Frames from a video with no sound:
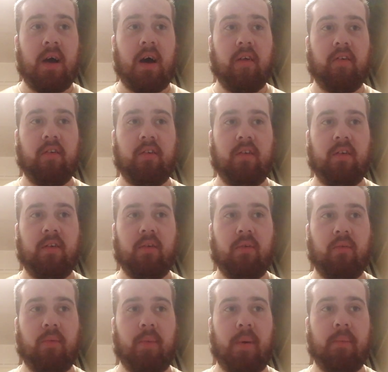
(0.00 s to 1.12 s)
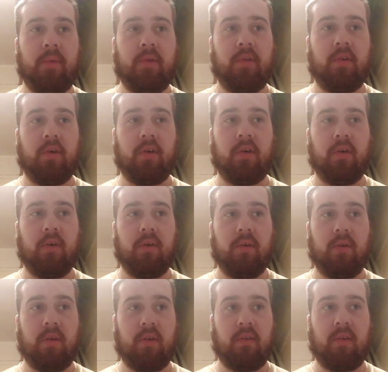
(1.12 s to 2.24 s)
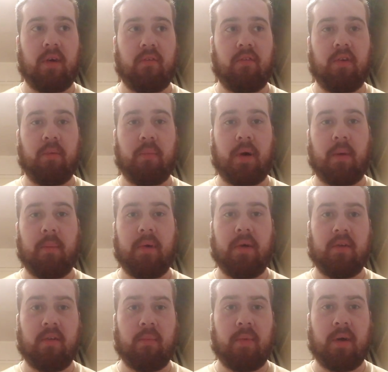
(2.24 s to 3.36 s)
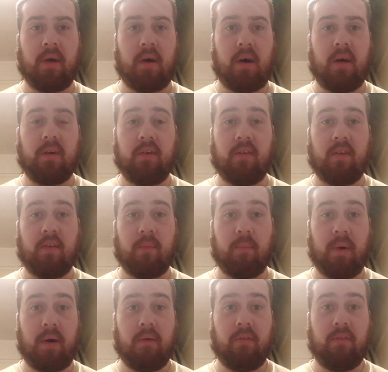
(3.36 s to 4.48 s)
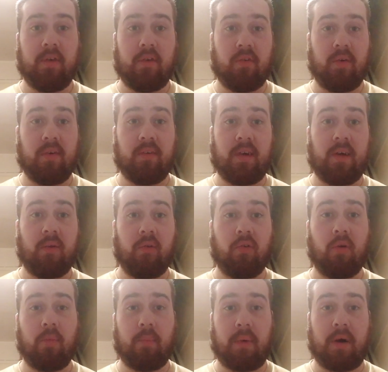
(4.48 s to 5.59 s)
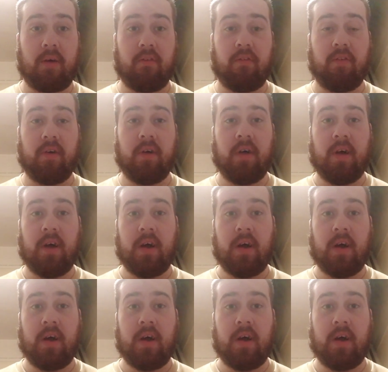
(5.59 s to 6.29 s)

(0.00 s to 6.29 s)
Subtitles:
I just need to remember to listen out for the bell." But it's a bit hard because there's a bell for the drinks and also a bell for